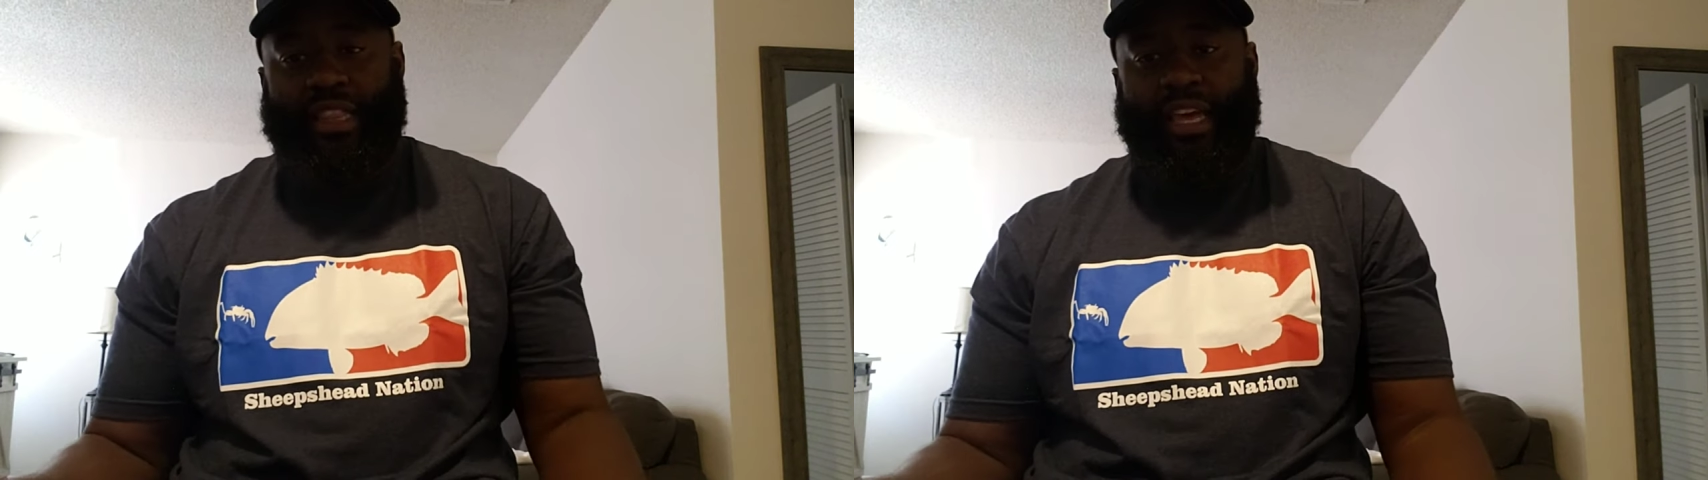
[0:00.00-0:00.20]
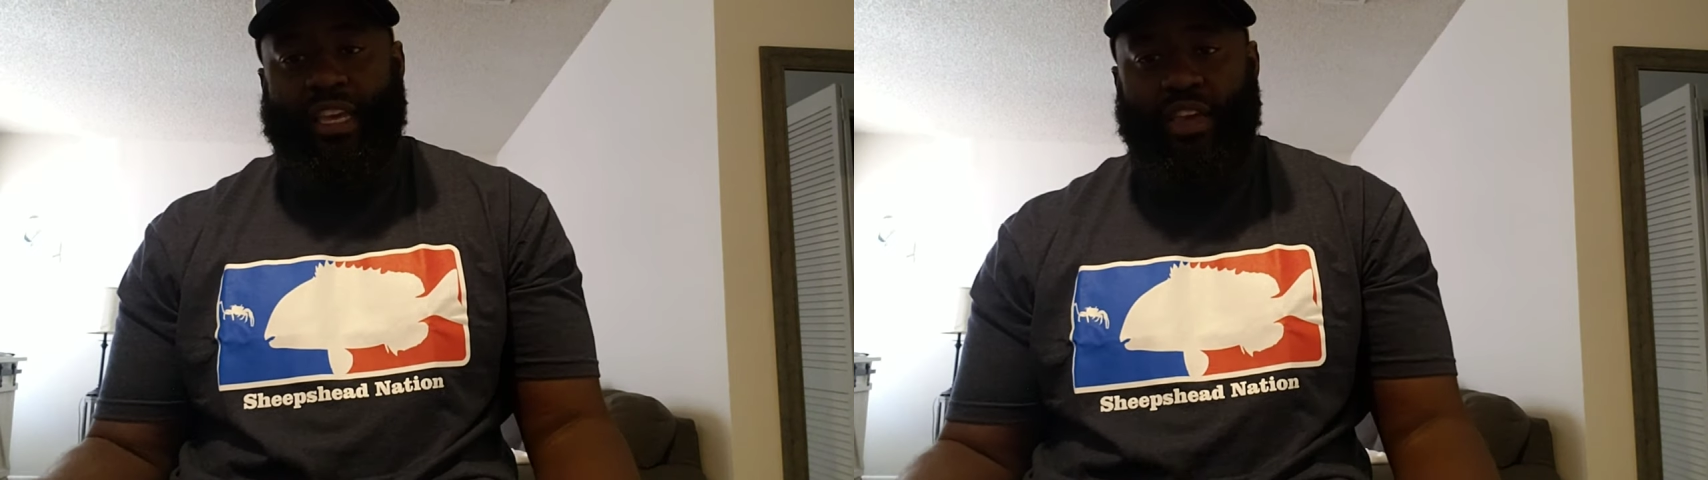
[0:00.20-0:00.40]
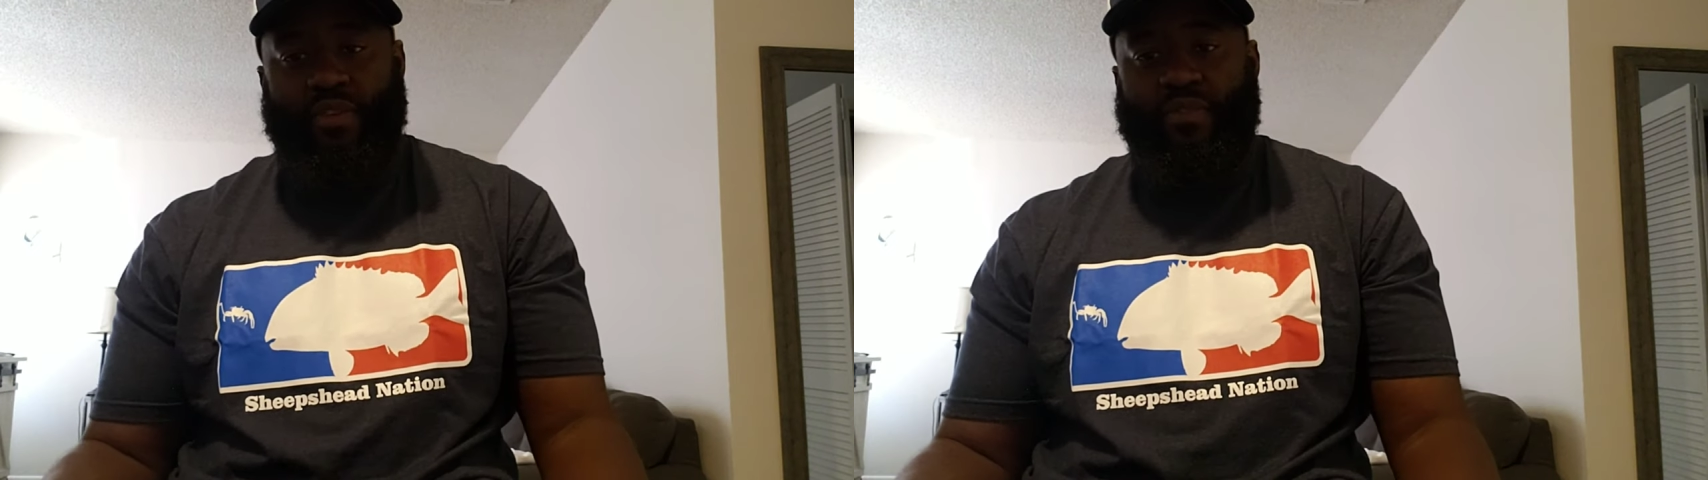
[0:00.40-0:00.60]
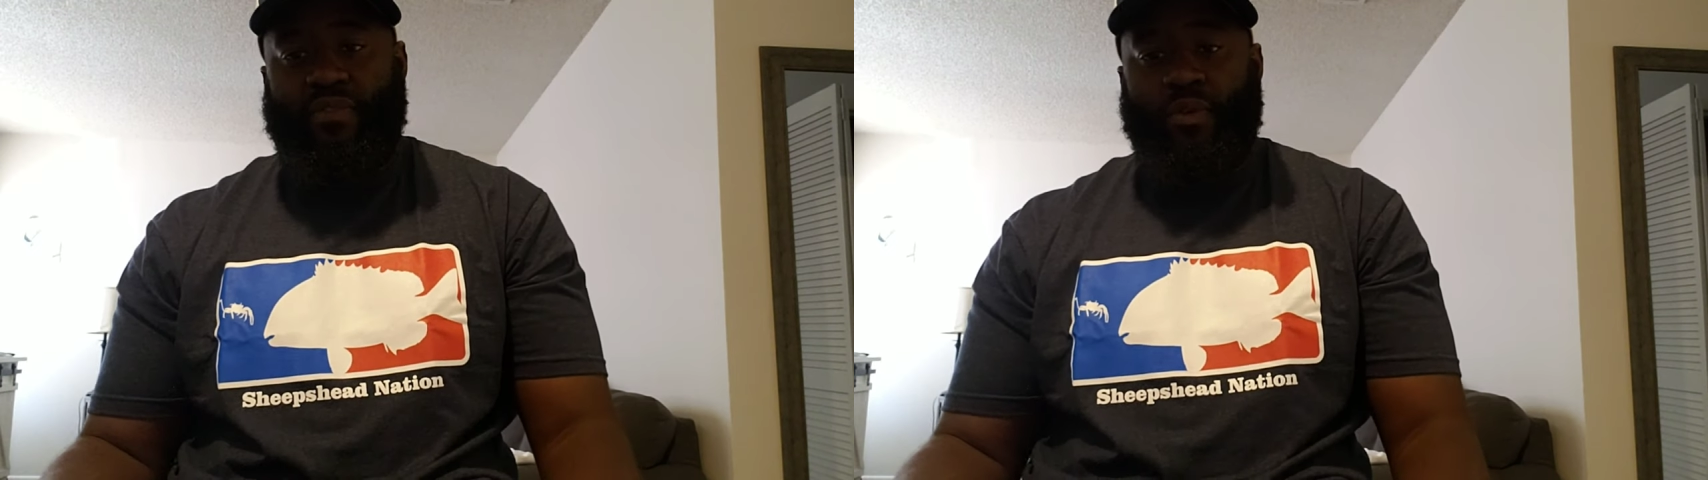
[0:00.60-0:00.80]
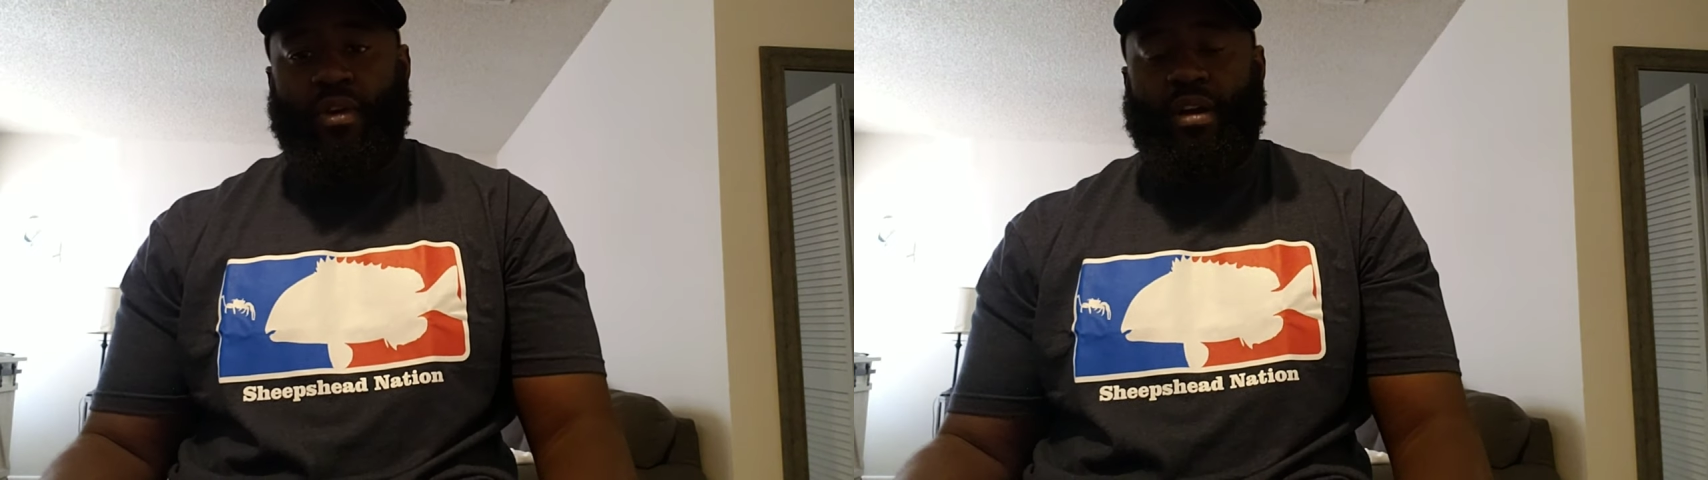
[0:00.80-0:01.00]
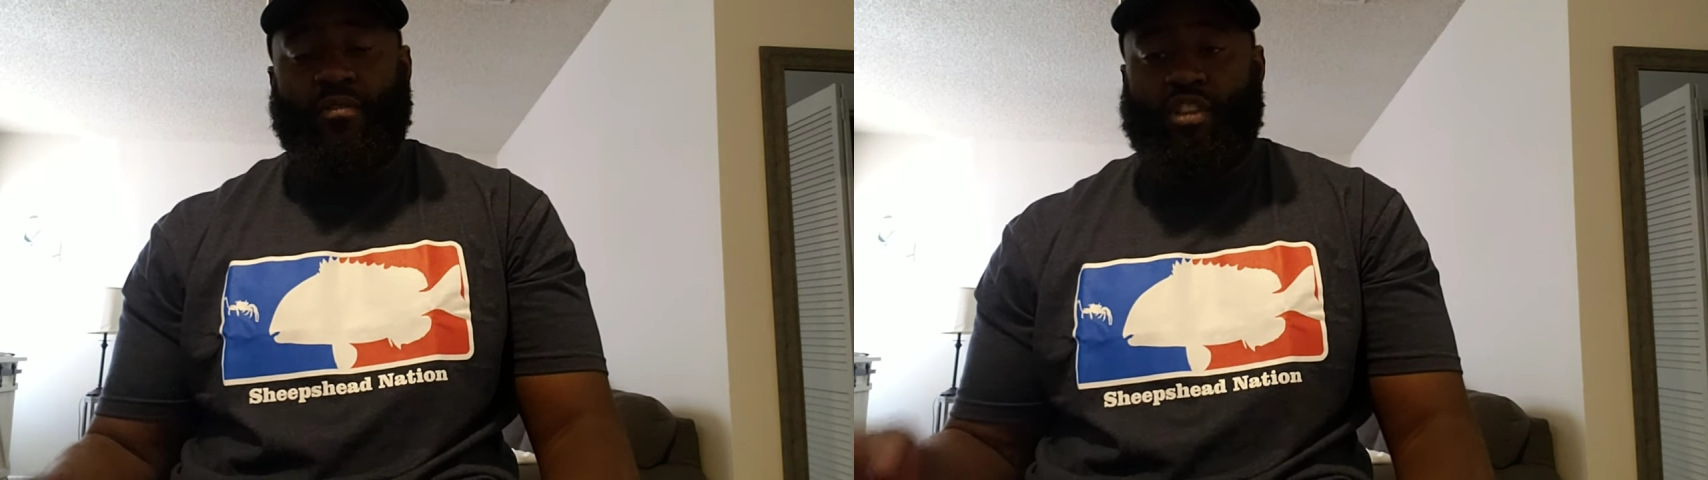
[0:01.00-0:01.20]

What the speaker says: thank you for